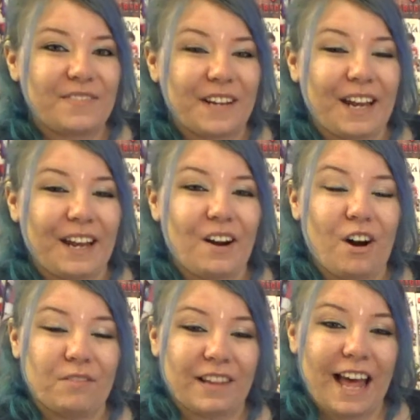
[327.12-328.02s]
figure
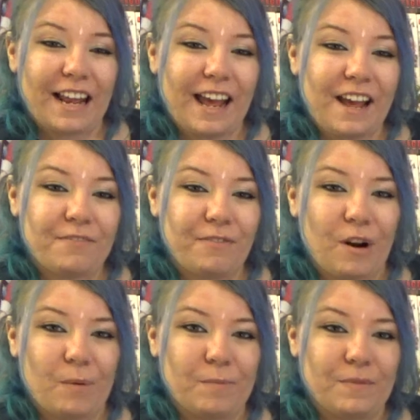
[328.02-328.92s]
of Lala
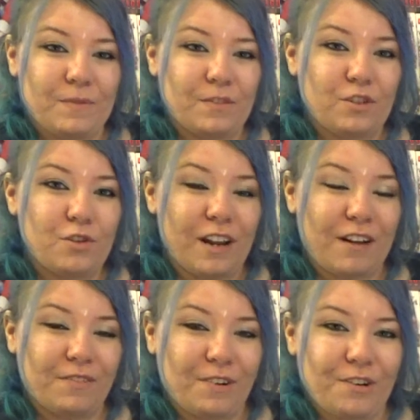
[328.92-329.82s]
from To
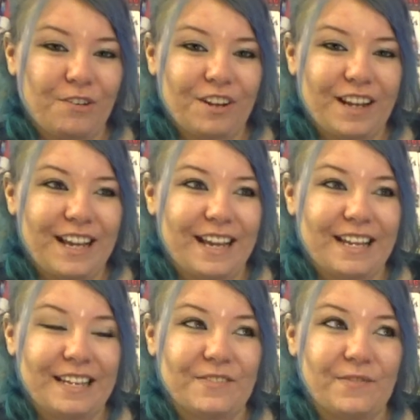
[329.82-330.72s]
Love Ru
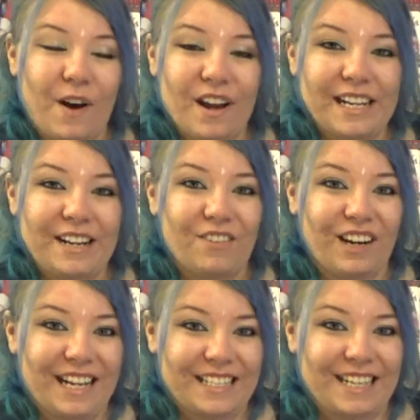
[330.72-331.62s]
is finally
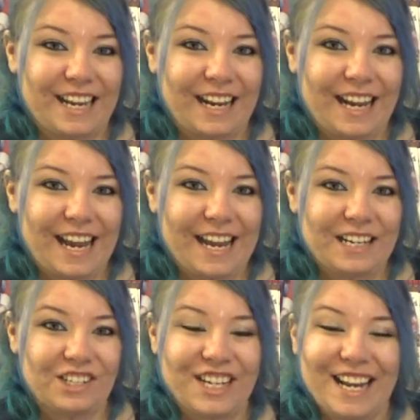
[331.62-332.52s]
releasing,
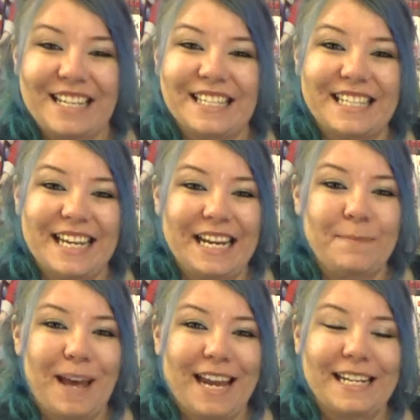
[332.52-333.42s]
and she has
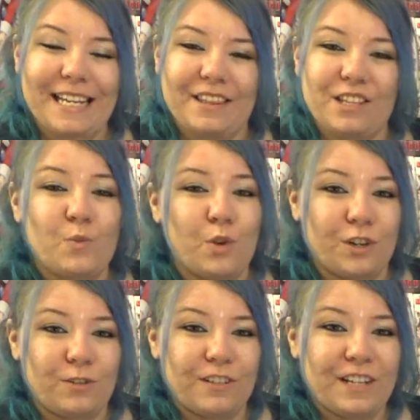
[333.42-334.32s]
10 made in this
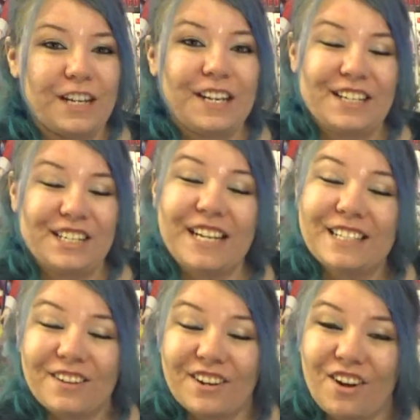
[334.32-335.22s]
world. She's
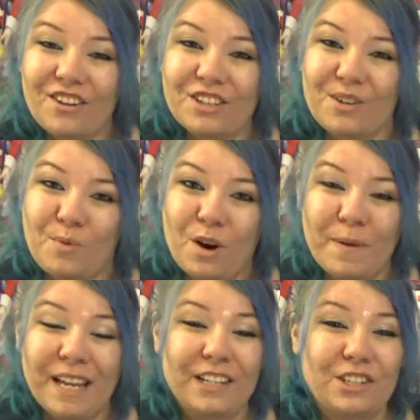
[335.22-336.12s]
going to cost a
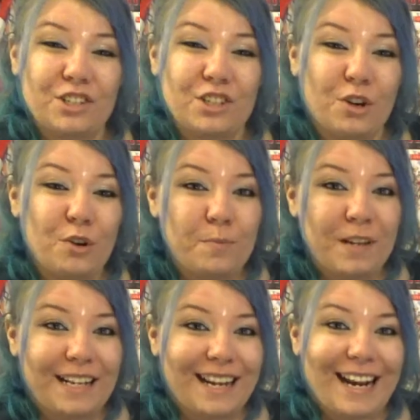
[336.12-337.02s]
whopping
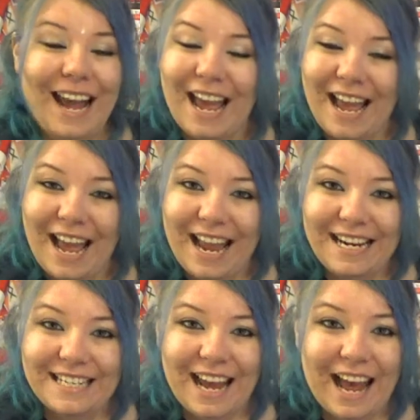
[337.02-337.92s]

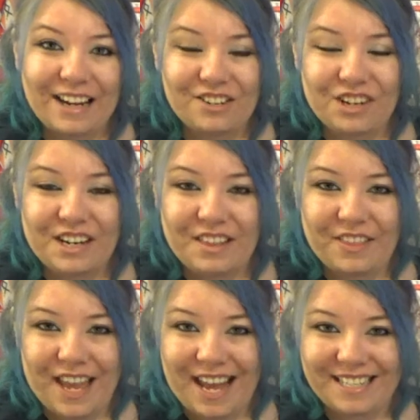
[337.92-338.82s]

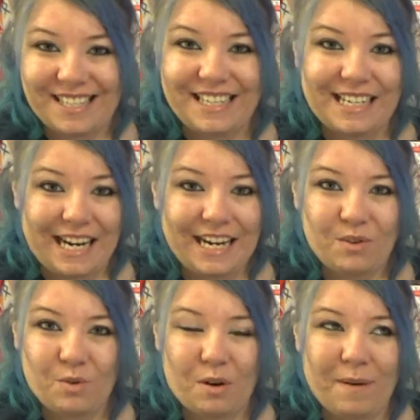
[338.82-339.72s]
2,800,000 yen,
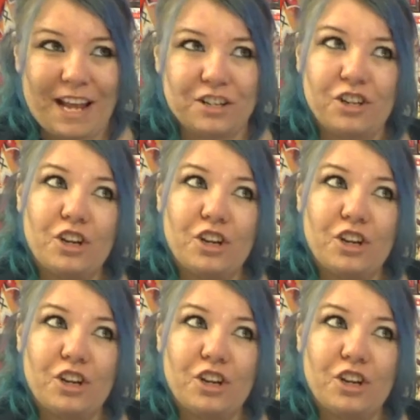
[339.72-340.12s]
or about